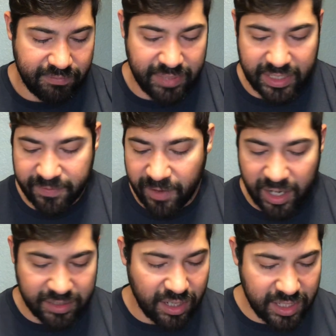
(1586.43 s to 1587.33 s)
But as
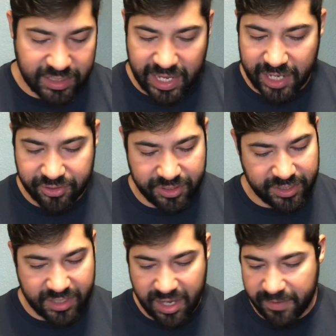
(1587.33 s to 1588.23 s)
far as all this extra
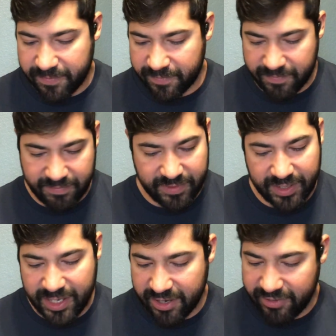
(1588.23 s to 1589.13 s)
stuff,
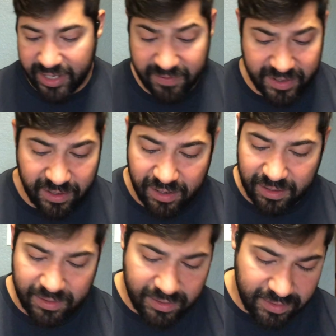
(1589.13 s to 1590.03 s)
get rid of it all.